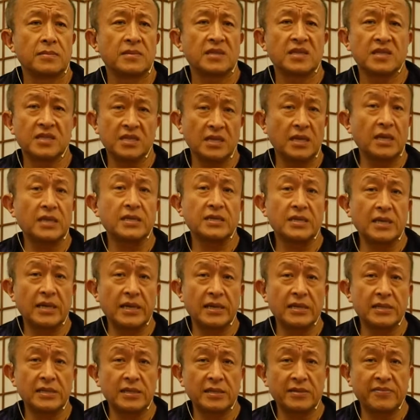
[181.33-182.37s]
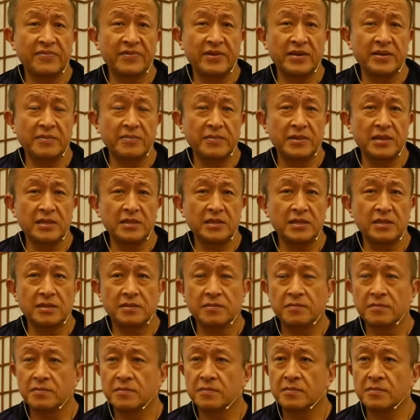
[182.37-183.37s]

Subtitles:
The child likes it very much.